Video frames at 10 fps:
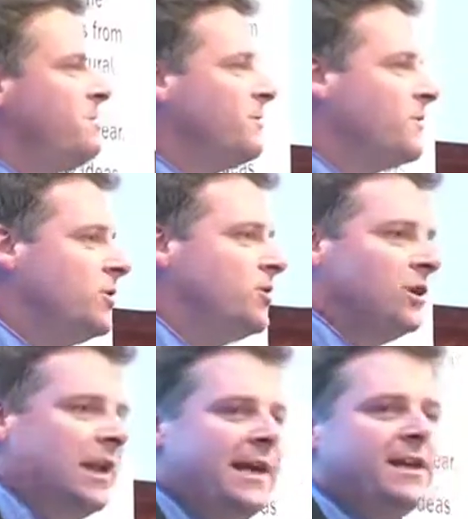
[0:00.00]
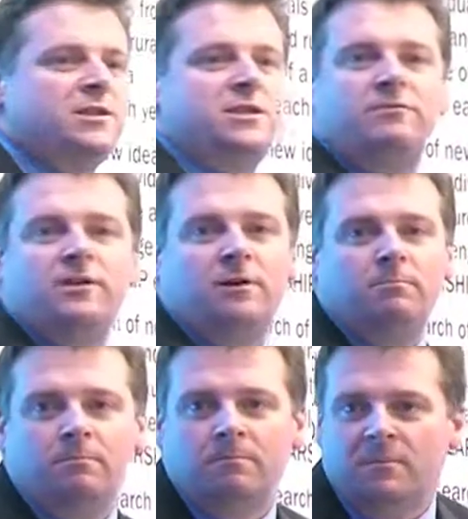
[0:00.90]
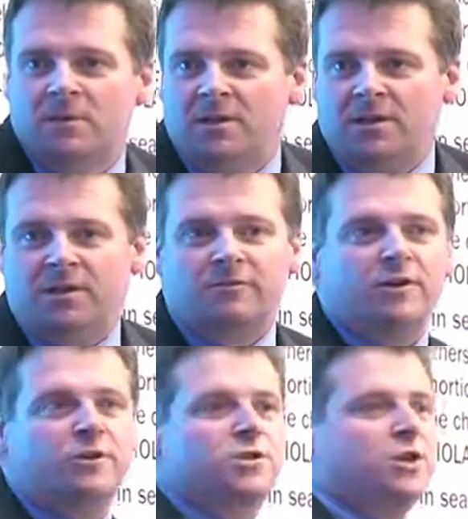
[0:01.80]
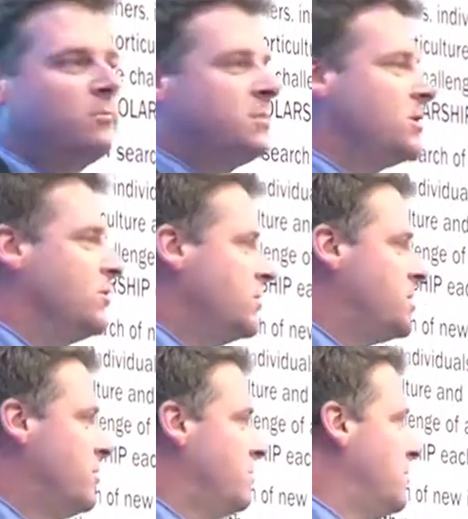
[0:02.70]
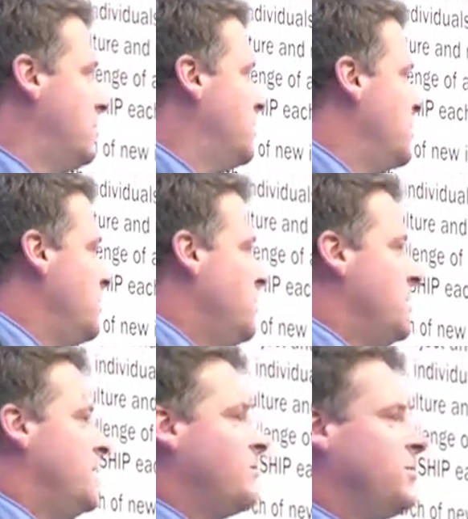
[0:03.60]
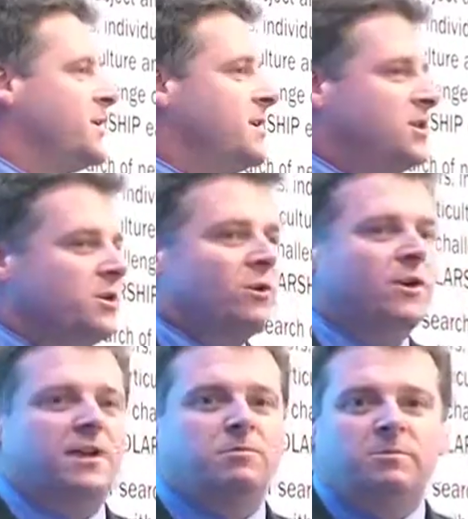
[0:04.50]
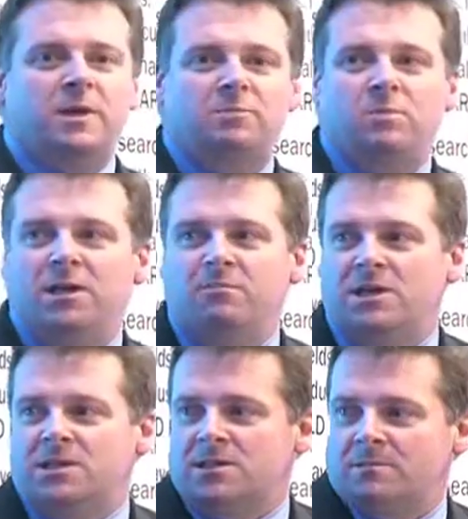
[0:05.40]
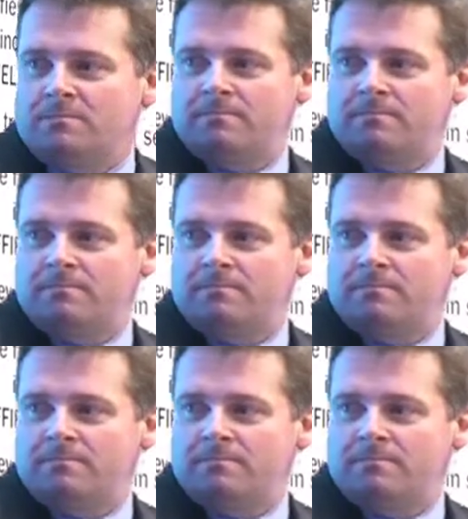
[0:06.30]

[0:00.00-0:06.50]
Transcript: people have got no land to farm, they've got no job to go to, they've got nothing to do all day but make babies.